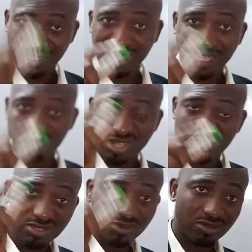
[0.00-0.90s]
That's why you need
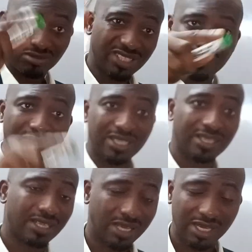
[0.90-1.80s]
to keep
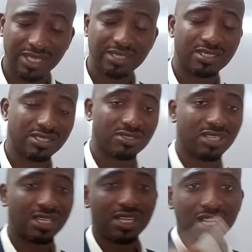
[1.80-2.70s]
it in, so
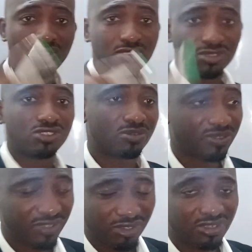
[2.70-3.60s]
that once you drop the
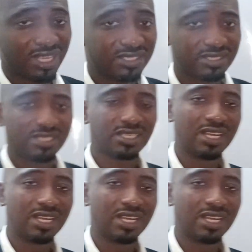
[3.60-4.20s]
video, you can see it.